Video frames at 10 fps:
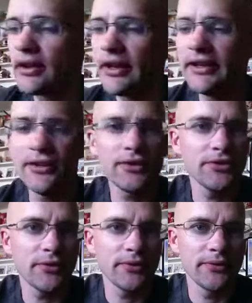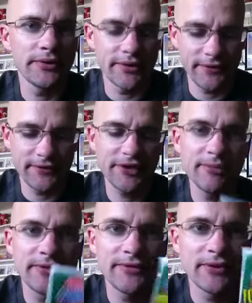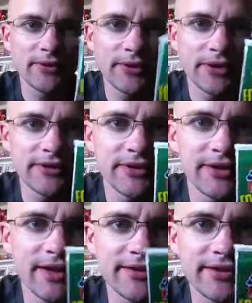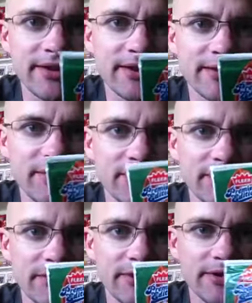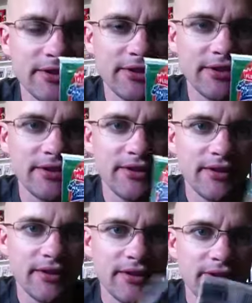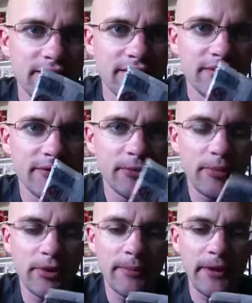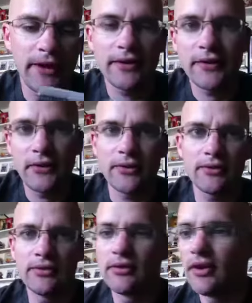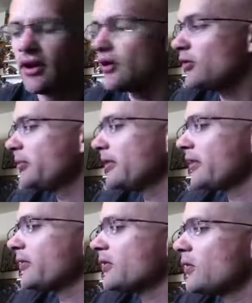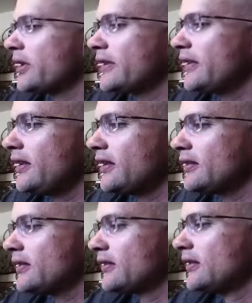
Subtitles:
And he also threw in the freebie for the win, a 1990 Fleer football pack, so I'll open that real quick at the end.